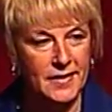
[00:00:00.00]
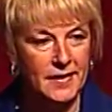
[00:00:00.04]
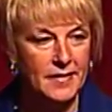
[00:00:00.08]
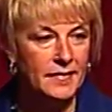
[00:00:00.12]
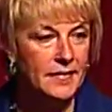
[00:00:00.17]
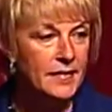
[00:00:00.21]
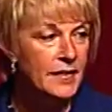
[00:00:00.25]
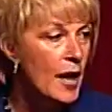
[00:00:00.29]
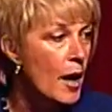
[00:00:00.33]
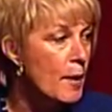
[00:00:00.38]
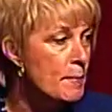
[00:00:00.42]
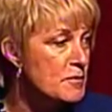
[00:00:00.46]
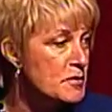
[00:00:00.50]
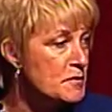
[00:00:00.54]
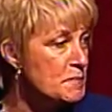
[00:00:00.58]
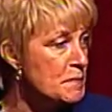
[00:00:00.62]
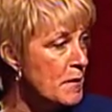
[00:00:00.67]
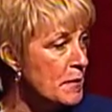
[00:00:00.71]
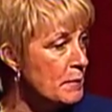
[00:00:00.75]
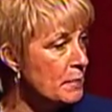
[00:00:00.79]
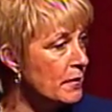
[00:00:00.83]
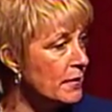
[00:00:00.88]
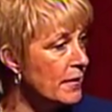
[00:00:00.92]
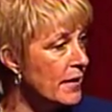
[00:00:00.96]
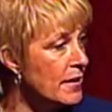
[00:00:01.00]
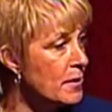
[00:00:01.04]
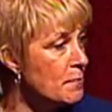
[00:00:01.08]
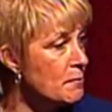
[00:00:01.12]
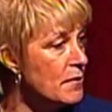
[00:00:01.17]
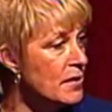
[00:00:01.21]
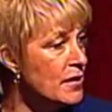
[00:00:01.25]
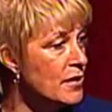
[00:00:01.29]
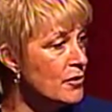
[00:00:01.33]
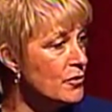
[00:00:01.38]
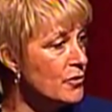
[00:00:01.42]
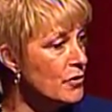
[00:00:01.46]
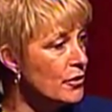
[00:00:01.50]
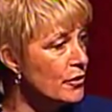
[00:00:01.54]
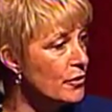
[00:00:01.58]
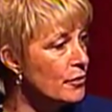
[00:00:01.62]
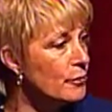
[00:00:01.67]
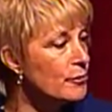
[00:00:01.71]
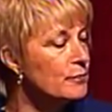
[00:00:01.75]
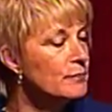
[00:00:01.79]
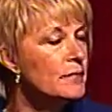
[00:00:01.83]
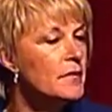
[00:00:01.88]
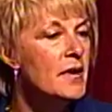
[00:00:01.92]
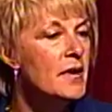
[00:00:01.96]
that helps people like me and
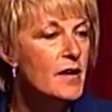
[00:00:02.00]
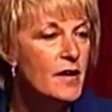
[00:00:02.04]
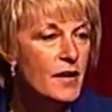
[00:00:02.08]
you